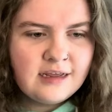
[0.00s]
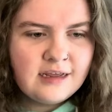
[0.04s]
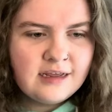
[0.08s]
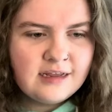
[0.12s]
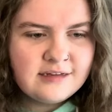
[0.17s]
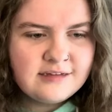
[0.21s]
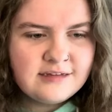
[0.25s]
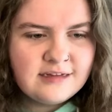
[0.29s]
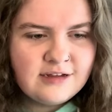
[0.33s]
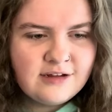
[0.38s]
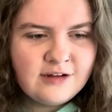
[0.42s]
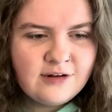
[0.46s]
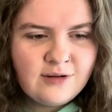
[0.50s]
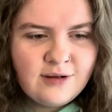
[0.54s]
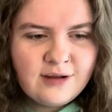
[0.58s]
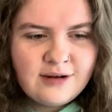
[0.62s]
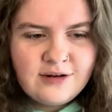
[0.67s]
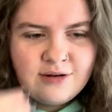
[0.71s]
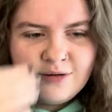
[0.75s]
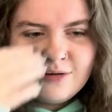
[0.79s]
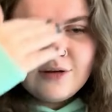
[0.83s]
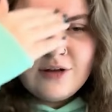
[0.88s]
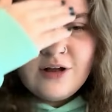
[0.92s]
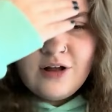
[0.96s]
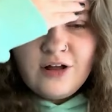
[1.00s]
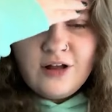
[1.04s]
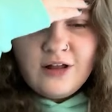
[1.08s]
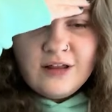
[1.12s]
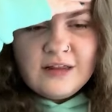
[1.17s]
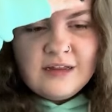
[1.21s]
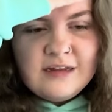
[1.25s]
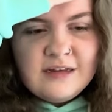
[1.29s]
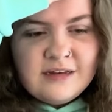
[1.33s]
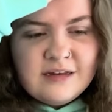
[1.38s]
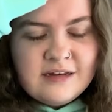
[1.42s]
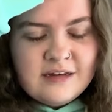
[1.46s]
Is he going to end up
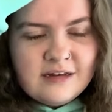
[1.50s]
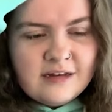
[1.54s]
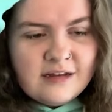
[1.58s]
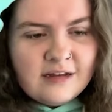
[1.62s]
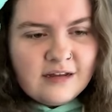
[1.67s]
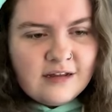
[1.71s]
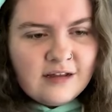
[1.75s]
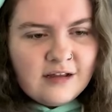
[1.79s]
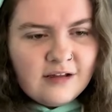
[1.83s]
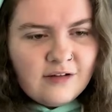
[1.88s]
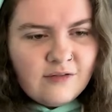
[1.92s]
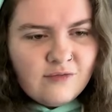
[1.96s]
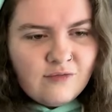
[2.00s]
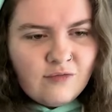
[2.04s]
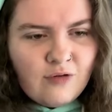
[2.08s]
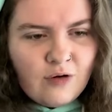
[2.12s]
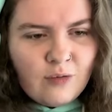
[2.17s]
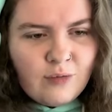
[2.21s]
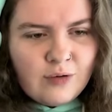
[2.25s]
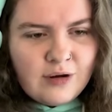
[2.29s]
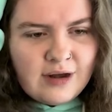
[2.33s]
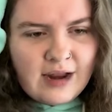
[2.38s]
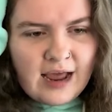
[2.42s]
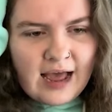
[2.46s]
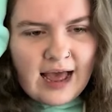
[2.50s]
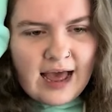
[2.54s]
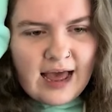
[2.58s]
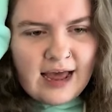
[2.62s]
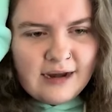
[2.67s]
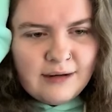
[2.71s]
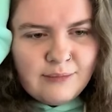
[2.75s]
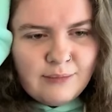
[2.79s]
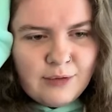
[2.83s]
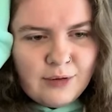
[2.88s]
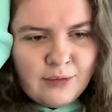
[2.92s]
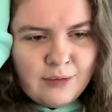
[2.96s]
calling Rowan
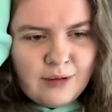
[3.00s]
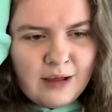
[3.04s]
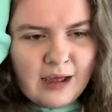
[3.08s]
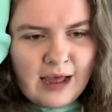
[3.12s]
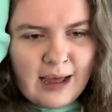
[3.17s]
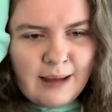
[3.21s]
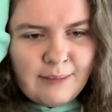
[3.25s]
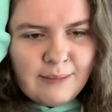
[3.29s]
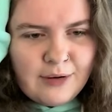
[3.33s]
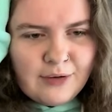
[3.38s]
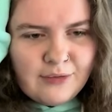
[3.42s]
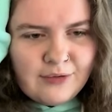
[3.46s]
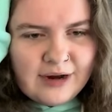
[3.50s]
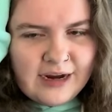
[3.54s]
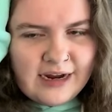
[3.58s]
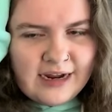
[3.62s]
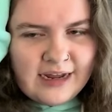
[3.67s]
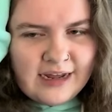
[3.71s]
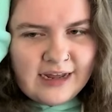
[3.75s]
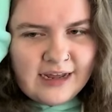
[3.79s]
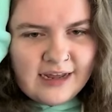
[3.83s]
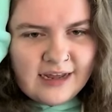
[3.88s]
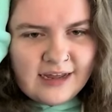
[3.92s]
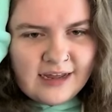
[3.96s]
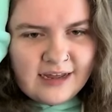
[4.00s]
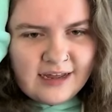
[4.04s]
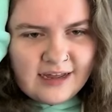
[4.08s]
Anne Marie?